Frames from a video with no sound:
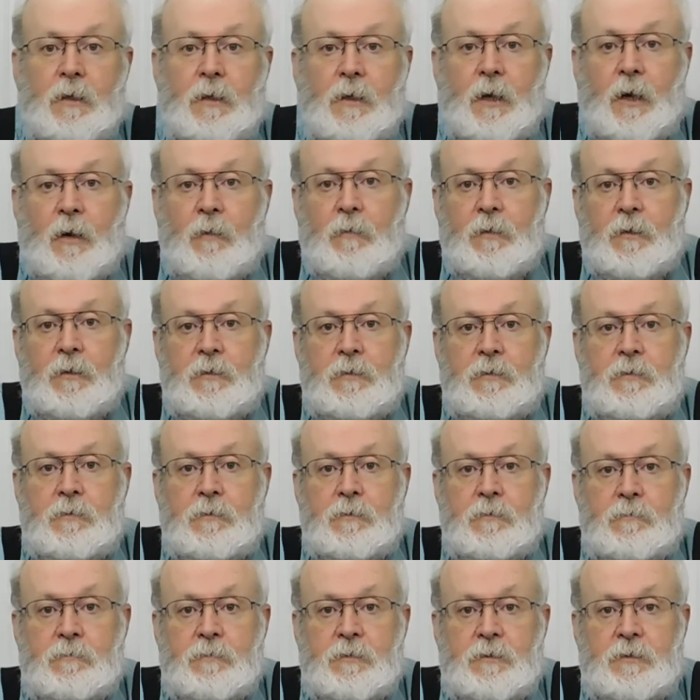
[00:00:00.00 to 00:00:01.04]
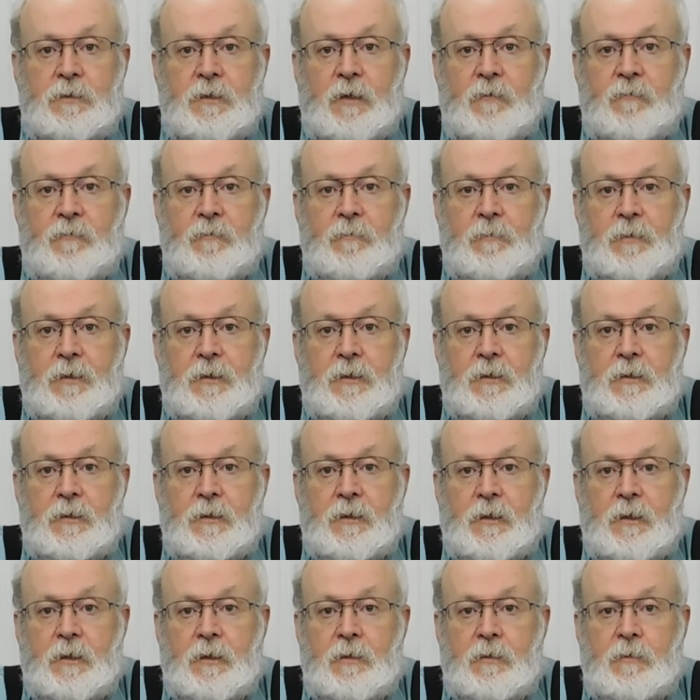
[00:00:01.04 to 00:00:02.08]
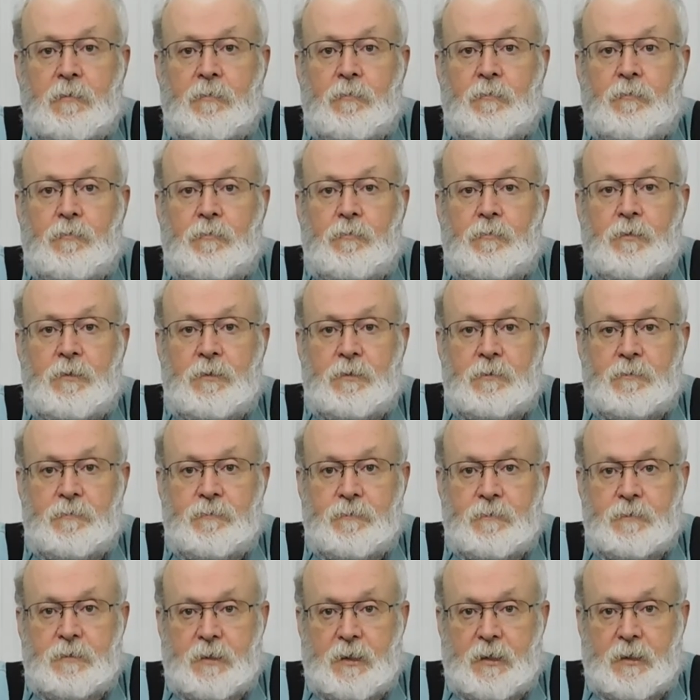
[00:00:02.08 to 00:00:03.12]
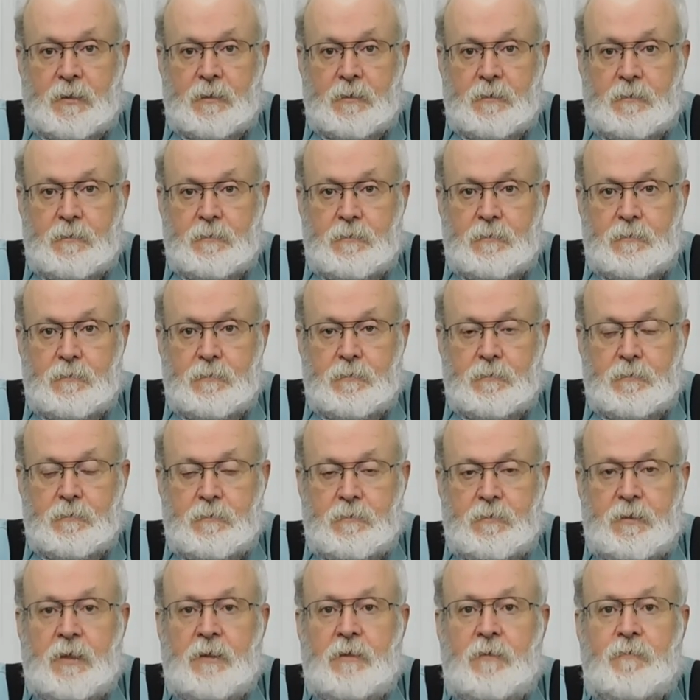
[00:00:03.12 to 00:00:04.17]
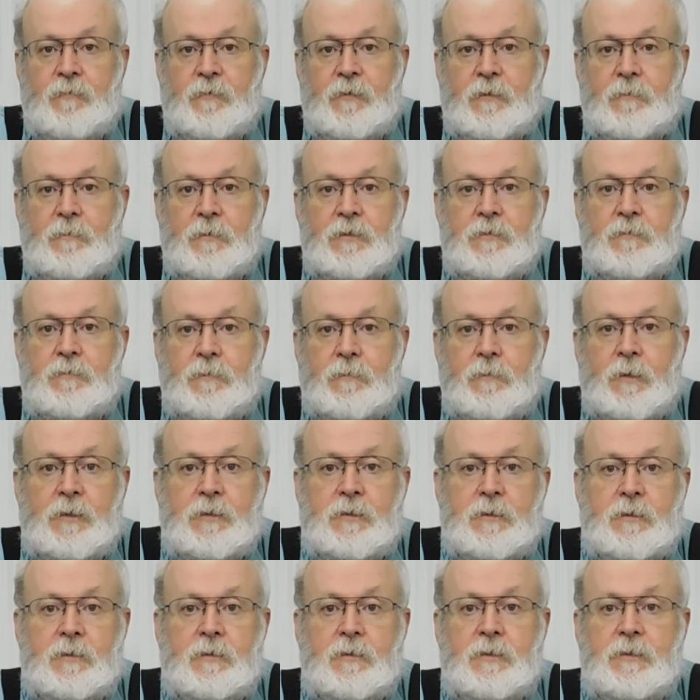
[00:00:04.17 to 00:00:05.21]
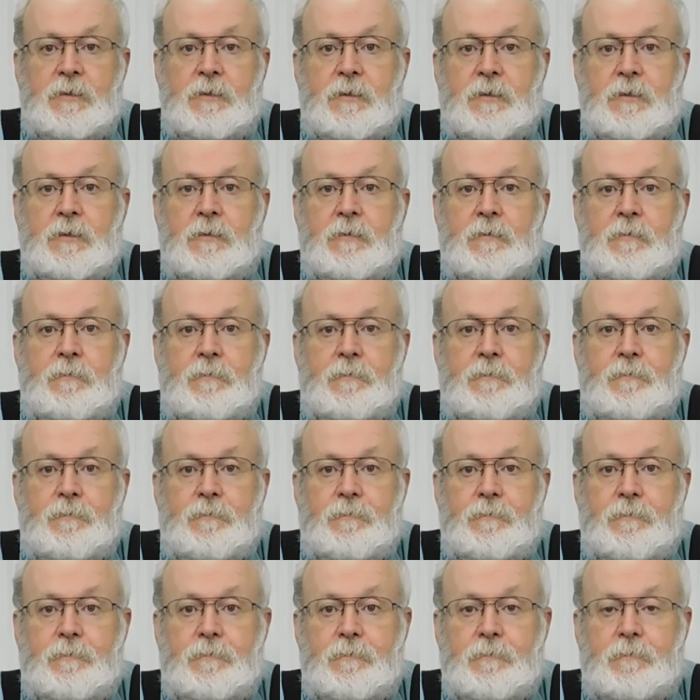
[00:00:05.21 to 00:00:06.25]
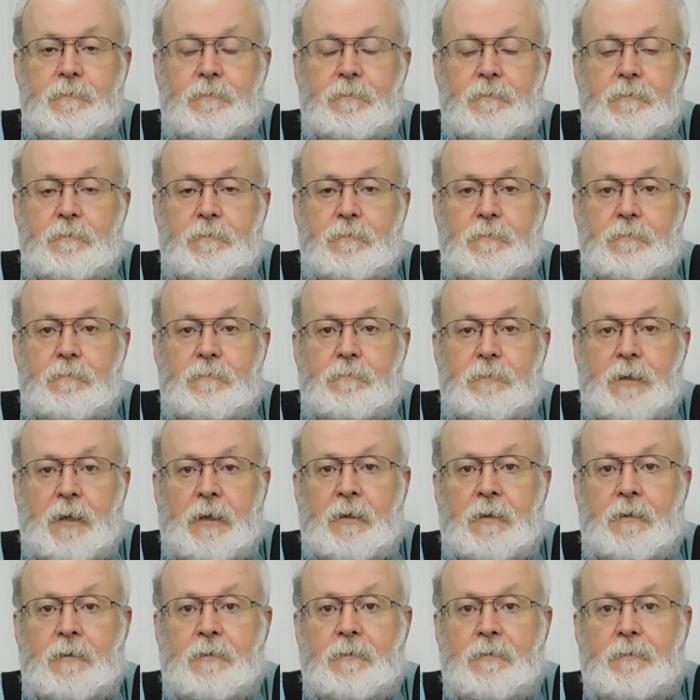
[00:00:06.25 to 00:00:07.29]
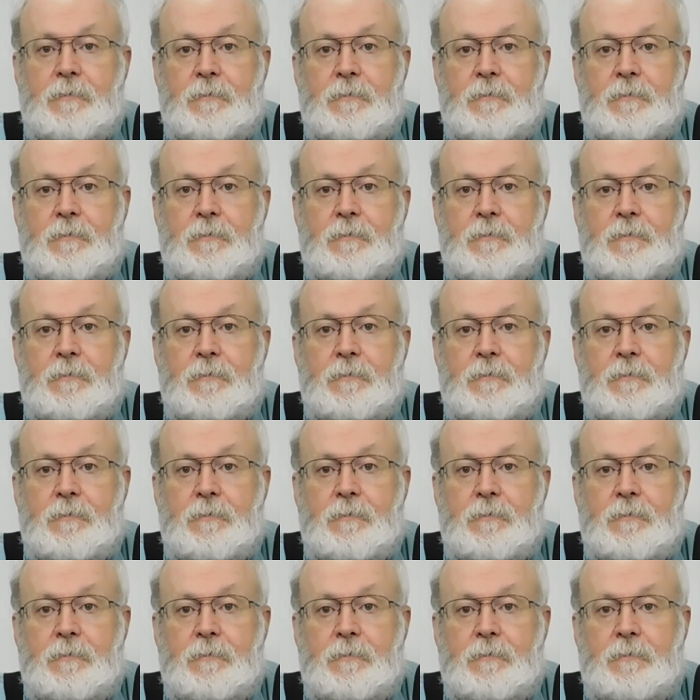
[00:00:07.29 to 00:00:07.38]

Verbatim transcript: I want to wish everybody a wonderful day. Thank you very much for watching and listening. Bye.